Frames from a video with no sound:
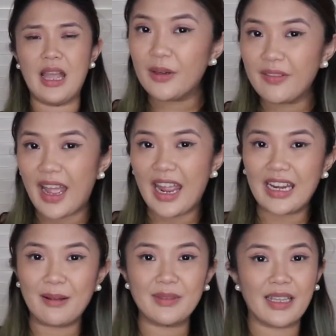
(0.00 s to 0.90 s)
Two of the
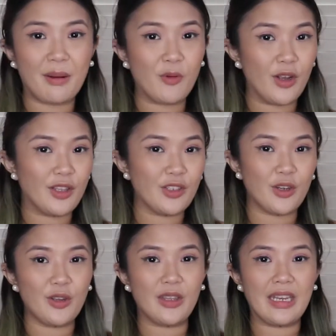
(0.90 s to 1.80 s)
items that I'm going to
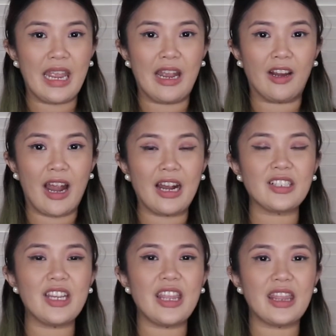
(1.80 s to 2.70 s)
show you today are
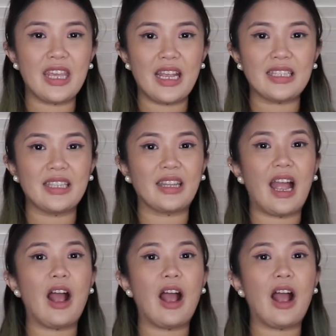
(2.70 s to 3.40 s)
actually things that